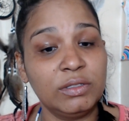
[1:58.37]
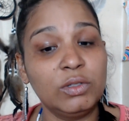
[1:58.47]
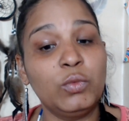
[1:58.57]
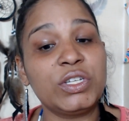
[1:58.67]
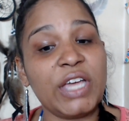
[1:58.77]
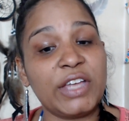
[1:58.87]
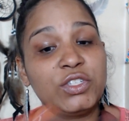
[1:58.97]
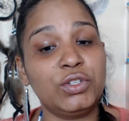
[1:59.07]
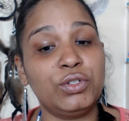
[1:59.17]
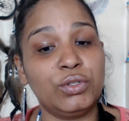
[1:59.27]
which has
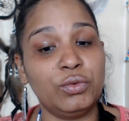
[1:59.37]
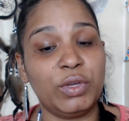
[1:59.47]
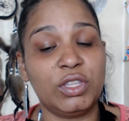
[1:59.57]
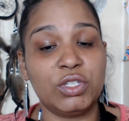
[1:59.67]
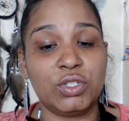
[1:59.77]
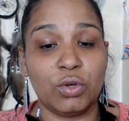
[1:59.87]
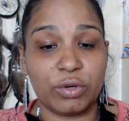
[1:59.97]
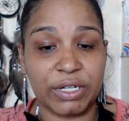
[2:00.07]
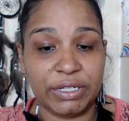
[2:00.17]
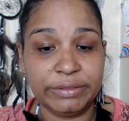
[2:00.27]
to do with the
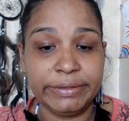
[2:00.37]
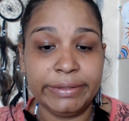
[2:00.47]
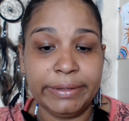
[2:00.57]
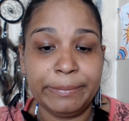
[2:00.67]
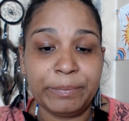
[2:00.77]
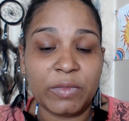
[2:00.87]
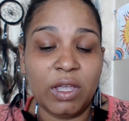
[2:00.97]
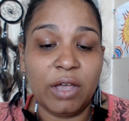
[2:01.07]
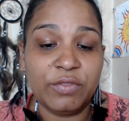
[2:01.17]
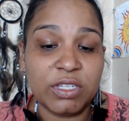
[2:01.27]
story
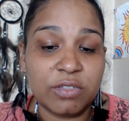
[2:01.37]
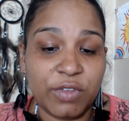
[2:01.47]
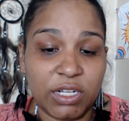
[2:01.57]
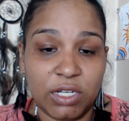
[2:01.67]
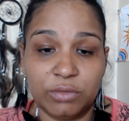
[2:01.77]
of this video.